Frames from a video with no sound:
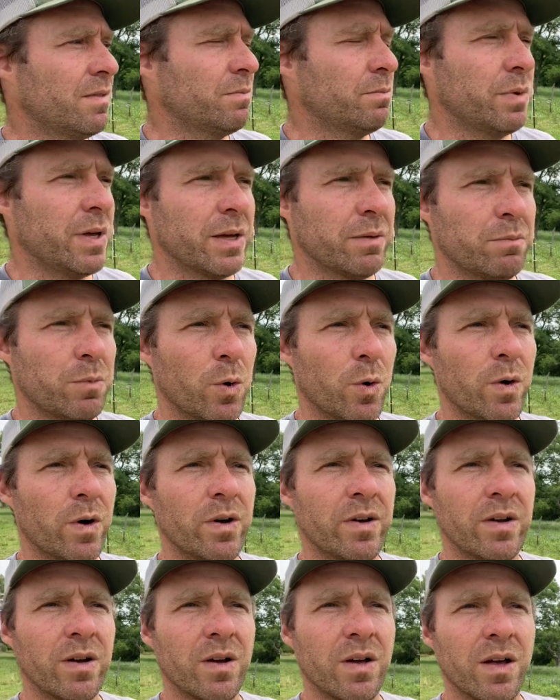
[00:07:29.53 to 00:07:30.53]
being
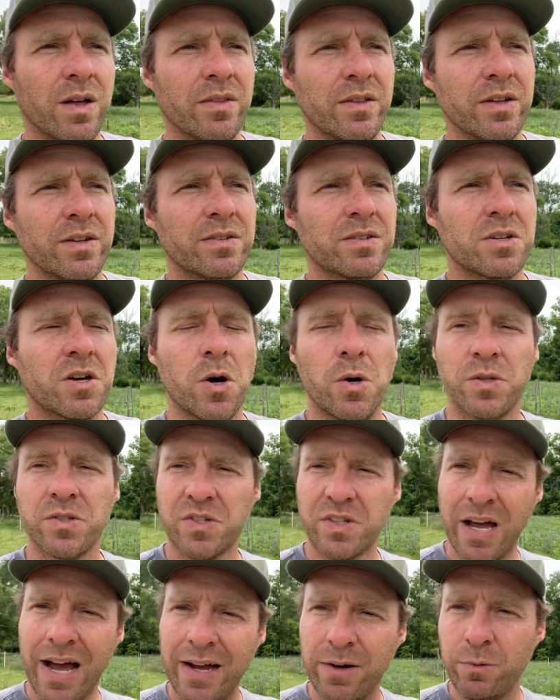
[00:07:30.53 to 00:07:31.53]
born that
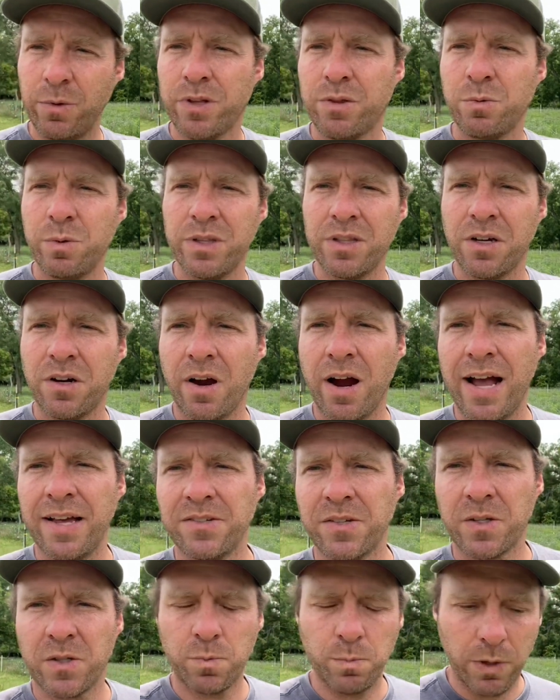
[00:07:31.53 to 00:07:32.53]
coincide with when the
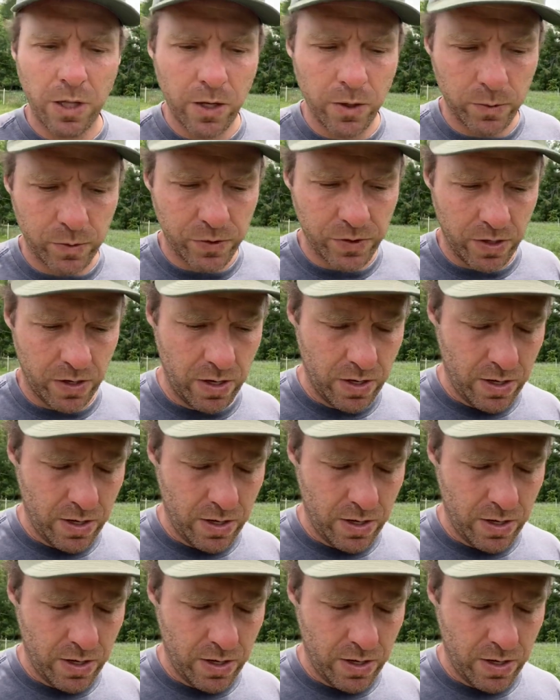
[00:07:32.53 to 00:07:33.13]
grass explodes.